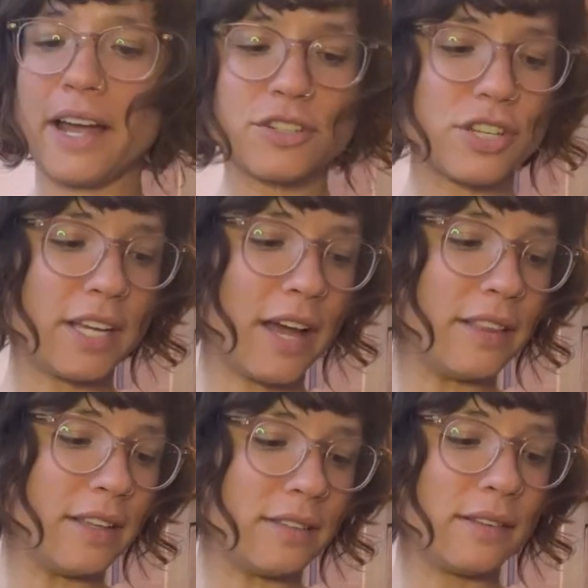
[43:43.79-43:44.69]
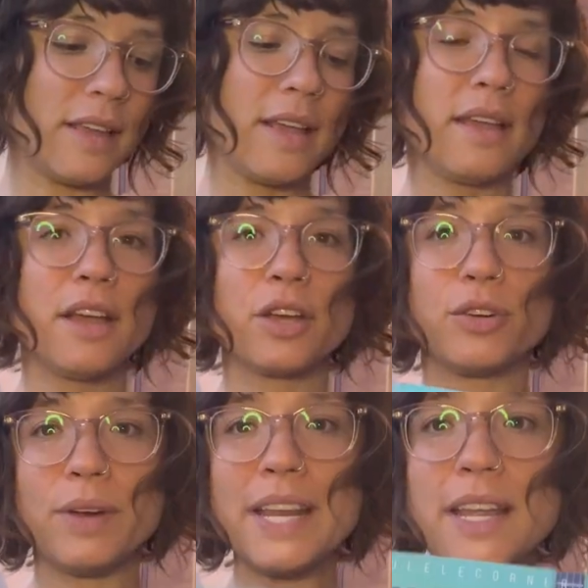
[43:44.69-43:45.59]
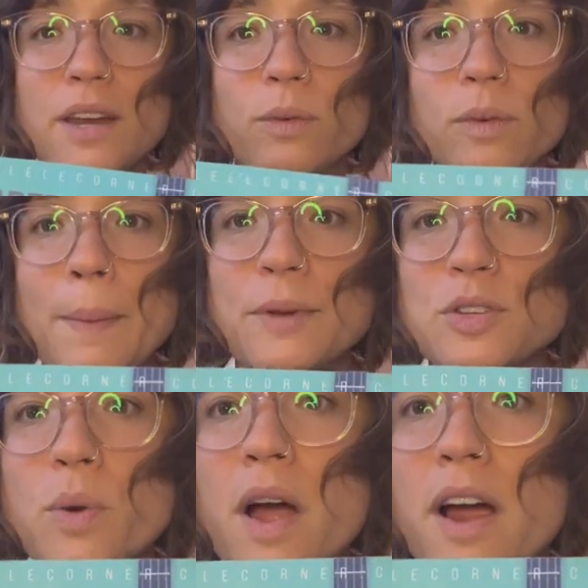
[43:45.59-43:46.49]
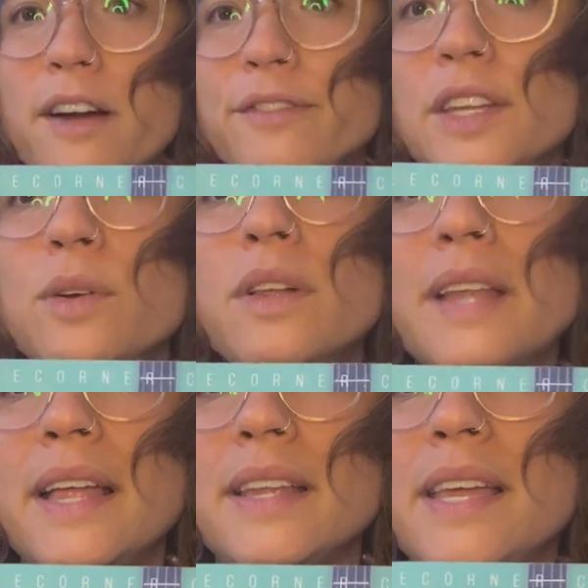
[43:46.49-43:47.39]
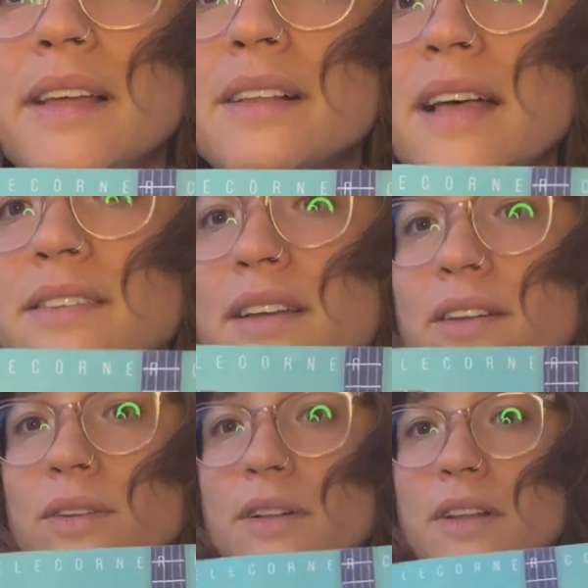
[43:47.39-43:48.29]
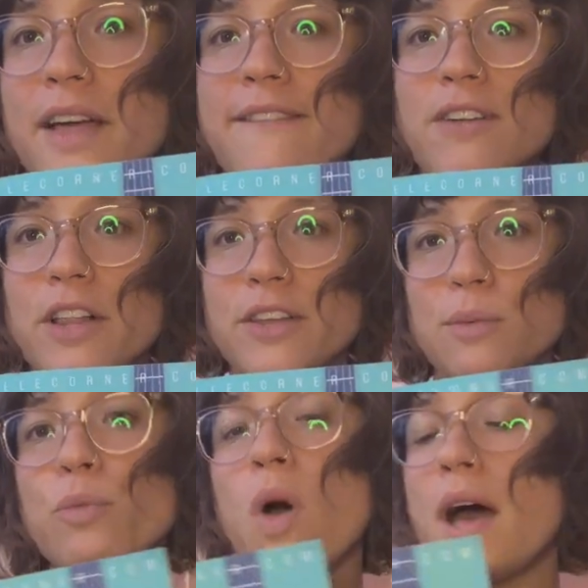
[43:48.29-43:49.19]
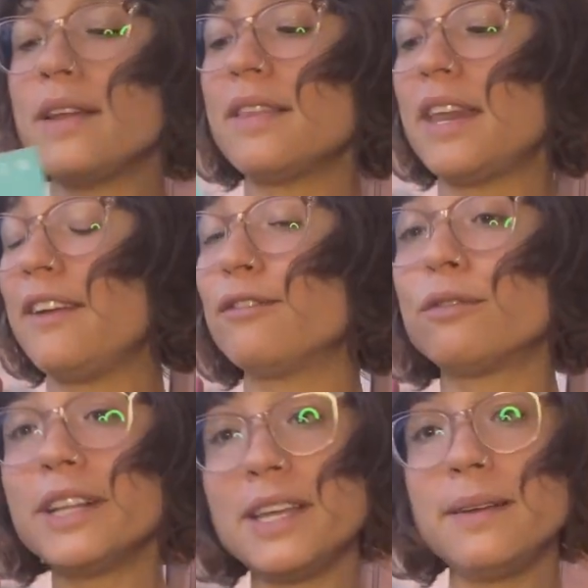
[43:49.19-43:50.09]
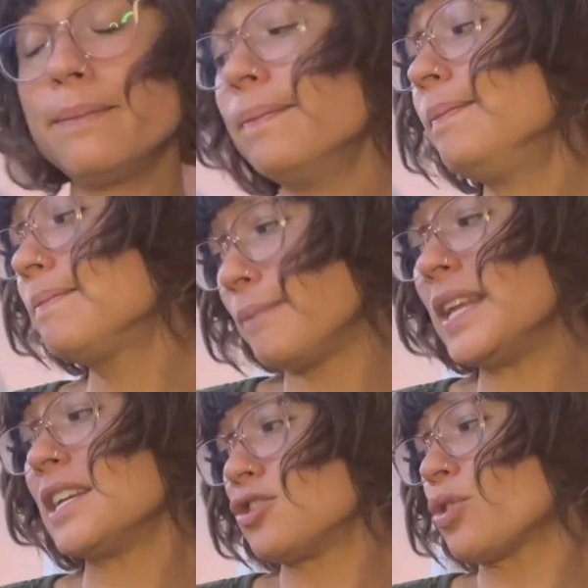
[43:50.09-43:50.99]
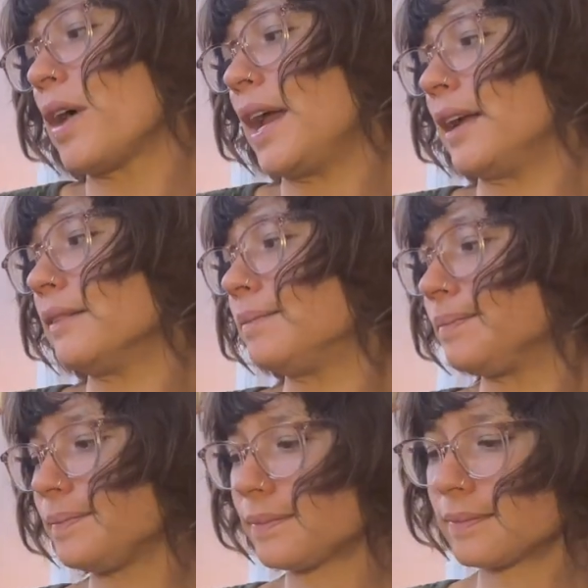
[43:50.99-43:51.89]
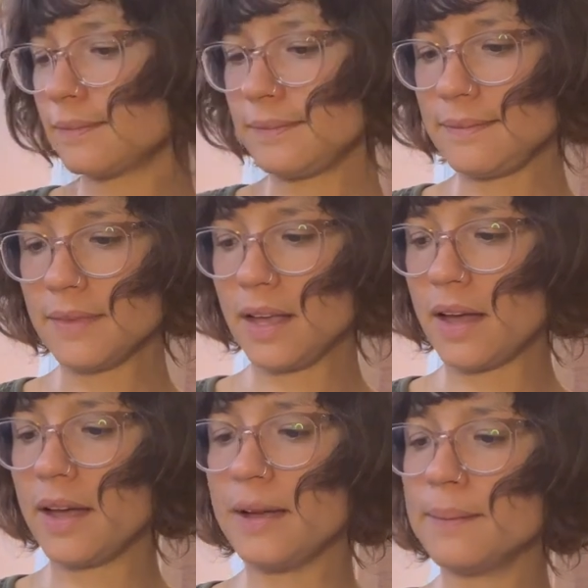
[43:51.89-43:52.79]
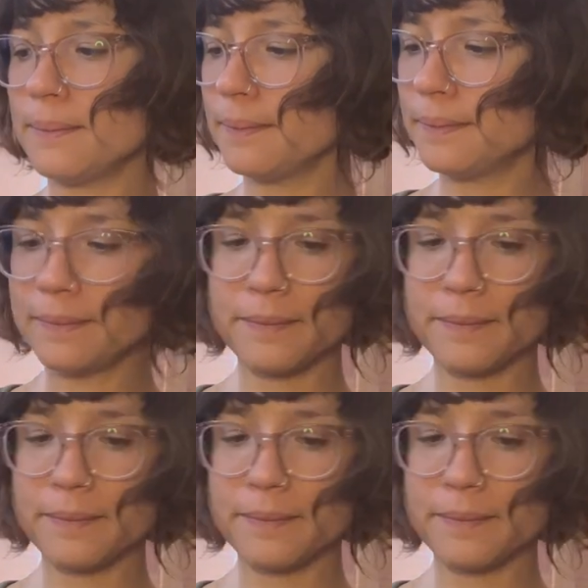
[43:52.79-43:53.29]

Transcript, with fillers: actually got this graded repertoire for ukulele classical volume one that I've really been enjoying. I am